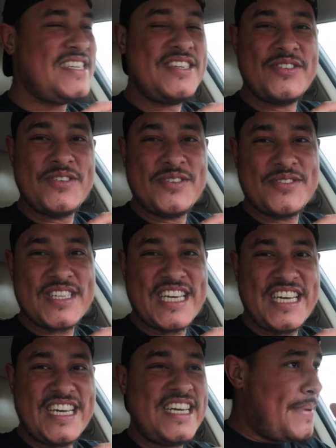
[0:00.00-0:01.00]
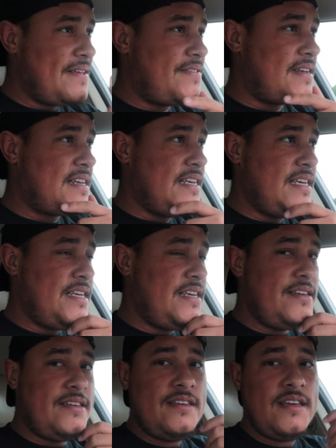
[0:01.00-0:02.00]
You know what I'm saying?
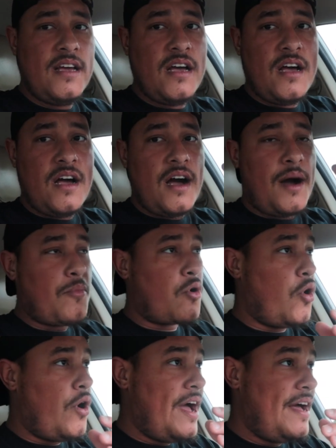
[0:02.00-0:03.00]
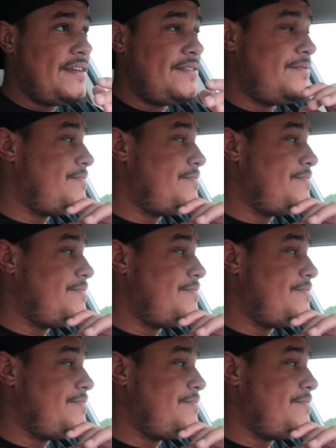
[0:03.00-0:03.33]
Basically, I'm gonna go ahead,